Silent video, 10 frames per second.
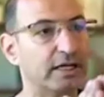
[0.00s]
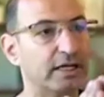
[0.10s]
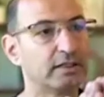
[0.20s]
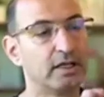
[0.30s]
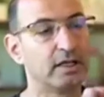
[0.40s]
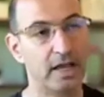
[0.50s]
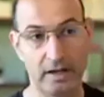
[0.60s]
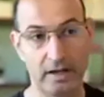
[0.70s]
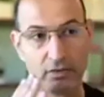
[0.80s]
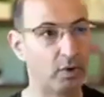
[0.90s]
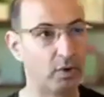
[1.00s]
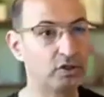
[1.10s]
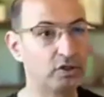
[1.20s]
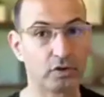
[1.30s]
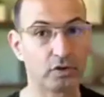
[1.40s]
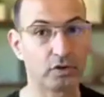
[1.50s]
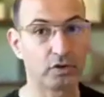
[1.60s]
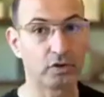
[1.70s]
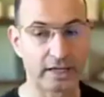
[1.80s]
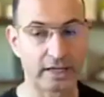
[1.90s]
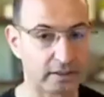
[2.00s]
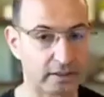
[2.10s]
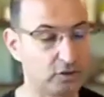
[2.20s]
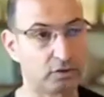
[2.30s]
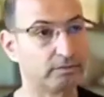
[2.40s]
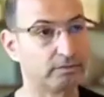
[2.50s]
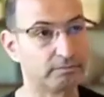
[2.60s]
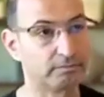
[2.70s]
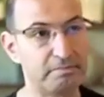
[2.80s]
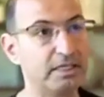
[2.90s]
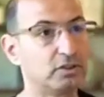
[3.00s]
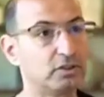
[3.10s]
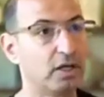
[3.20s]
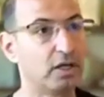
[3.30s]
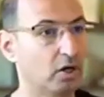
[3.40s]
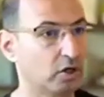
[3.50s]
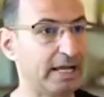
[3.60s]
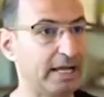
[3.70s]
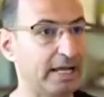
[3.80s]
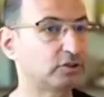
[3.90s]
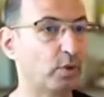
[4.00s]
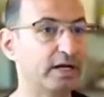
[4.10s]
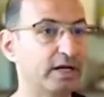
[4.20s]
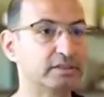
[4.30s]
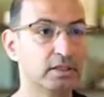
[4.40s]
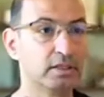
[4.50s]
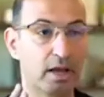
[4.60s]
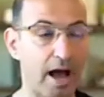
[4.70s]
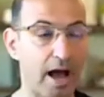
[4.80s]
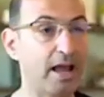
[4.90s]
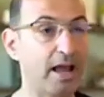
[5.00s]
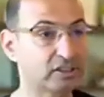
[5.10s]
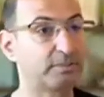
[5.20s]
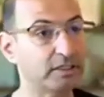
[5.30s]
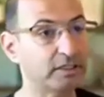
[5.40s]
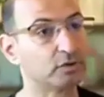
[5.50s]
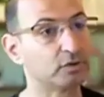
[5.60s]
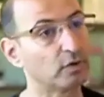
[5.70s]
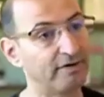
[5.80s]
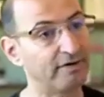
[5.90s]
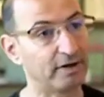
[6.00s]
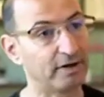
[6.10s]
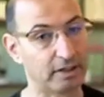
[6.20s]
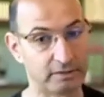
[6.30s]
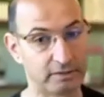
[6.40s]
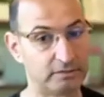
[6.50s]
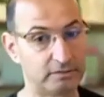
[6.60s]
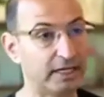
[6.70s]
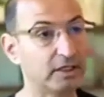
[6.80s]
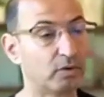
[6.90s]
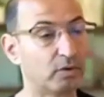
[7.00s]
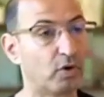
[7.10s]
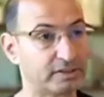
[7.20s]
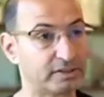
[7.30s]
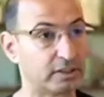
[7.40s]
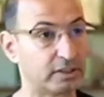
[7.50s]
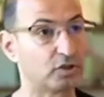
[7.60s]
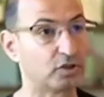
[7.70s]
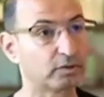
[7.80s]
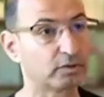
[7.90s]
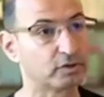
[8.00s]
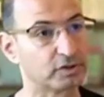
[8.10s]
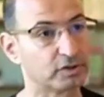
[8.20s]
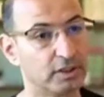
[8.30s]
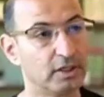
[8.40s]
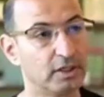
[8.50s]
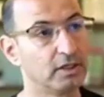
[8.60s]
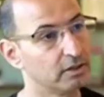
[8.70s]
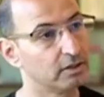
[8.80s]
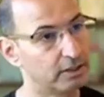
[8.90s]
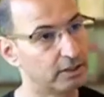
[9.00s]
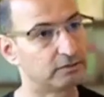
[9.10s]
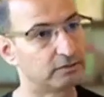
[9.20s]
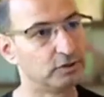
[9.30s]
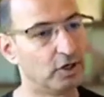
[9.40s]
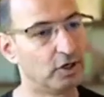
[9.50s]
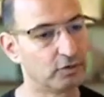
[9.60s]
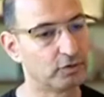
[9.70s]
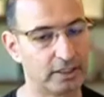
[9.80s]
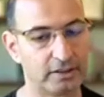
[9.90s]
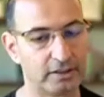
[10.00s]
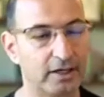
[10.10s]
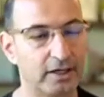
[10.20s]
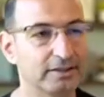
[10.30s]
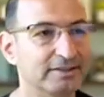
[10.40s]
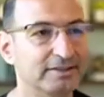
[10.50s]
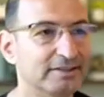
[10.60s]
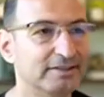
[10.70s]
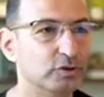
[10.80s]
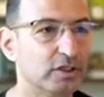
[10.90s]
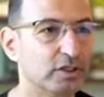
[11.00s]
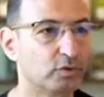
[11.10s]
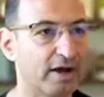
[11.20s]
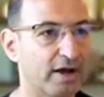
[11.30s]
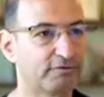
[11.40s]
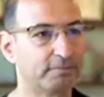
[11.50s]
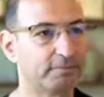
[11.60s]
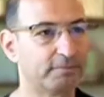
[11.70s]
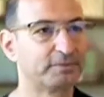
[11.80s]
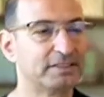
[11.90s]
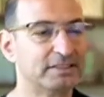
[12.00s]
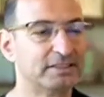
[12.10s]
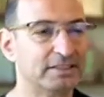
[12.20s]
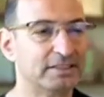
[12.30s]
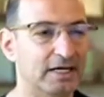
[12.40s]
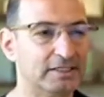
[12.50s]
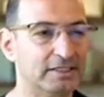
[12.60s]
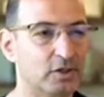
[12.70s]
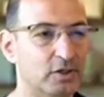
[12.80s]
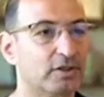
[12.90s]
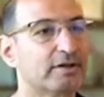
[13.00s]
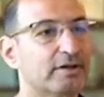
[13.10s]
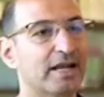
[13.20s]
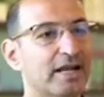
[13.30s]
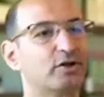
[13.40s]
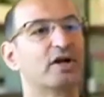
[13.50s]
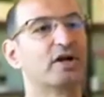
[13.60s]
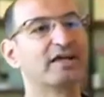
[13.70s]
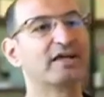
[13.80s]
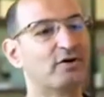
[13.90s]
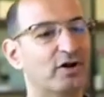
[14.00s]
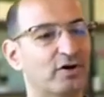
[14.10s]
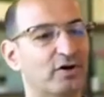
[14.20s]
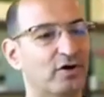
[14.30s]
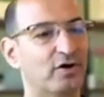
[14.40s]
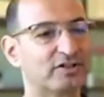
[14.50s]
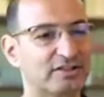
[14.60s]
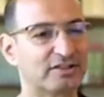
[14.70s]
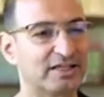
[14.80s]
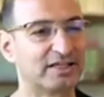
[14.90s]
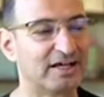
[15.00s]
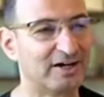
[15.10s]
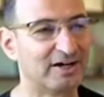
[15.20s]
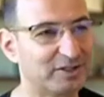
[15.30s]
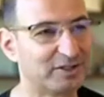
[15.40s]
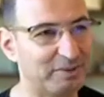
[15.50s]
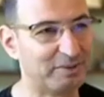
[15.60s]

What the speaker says: And when you're like in your late 20s, I expect you to have a decade or more as an adult person that you can derive from. So again, I don't want to give all my